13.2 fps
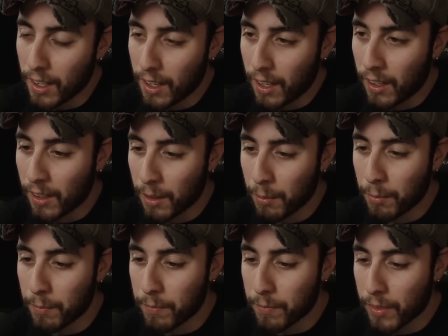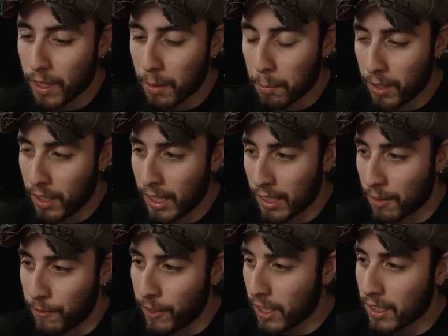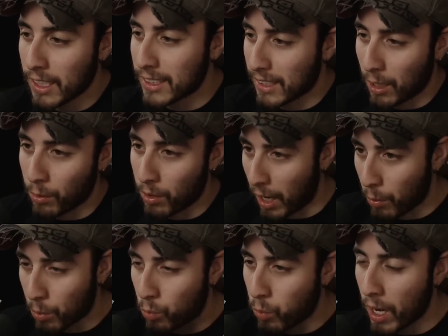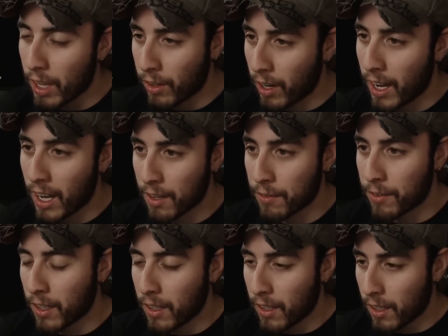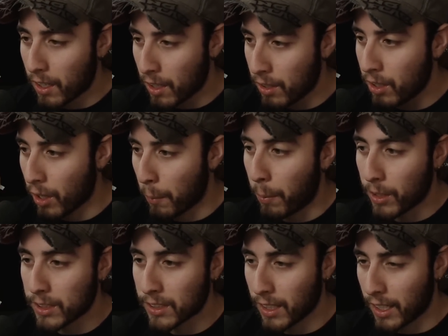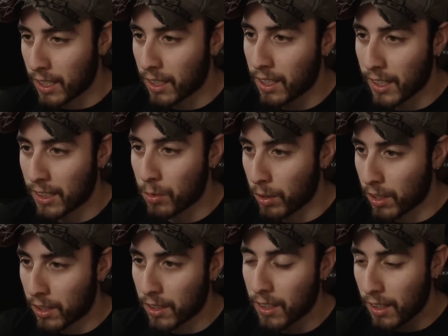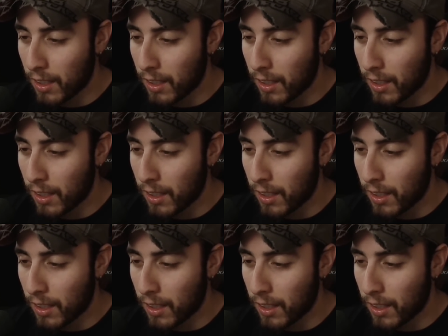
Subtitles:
Um, but at the very least, I would rather have another person that I can connect with